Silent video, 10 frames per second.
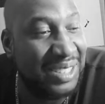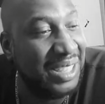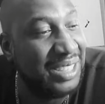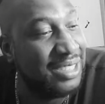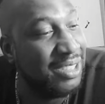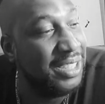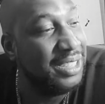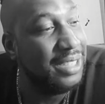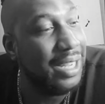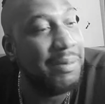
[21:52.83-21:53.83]
And so his
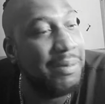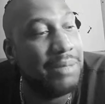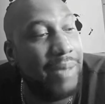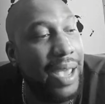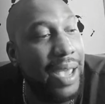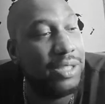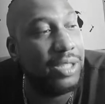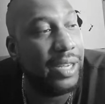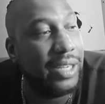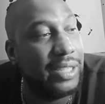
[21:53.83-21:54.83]
name is Mac
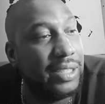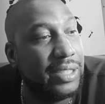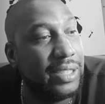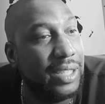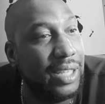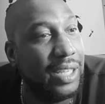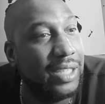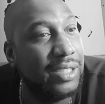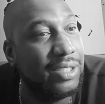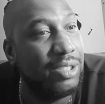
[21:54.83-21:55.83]
J
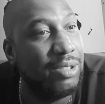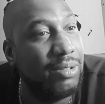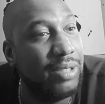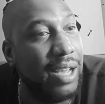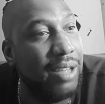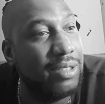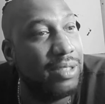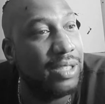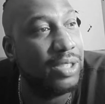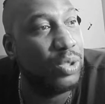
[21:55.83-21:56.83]
in
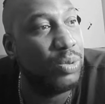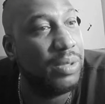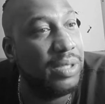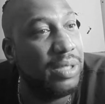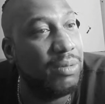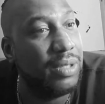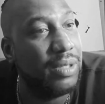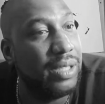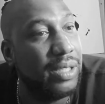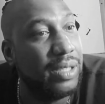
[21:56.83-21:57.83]
2021.